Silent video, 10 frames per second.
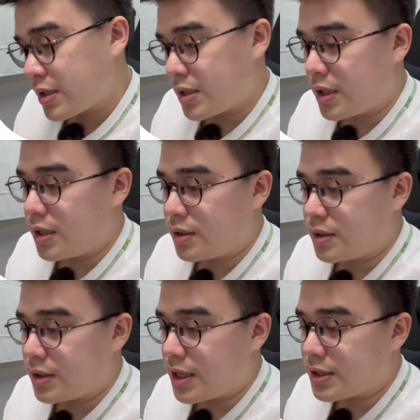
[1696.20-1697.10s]
Okay,
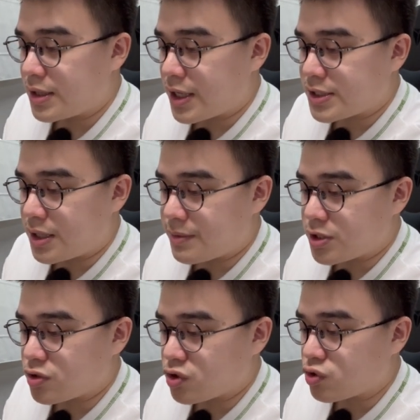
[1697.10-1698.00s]
then the next step
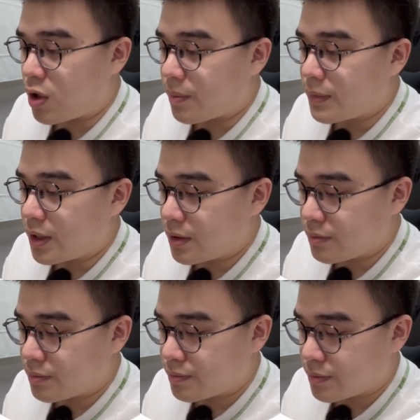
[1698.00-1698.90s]
is to swap
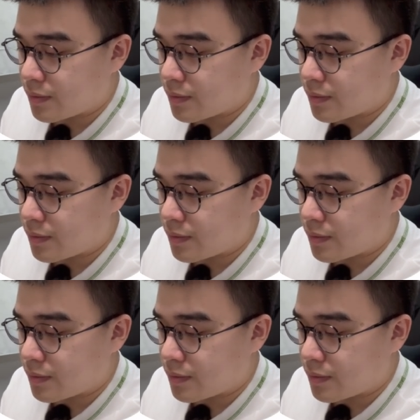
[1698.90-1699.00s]
them.